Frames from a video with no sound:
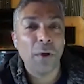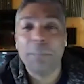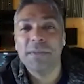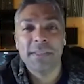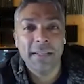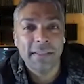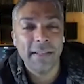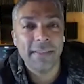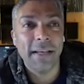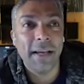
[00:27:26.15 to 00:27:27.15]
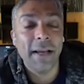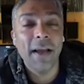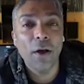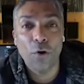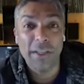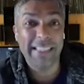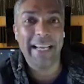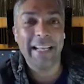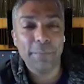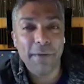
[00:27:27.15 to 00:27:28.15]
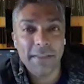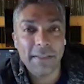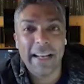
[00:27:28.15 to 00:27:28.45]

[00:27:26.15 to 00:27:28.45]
1%, let's say, on a daily basis.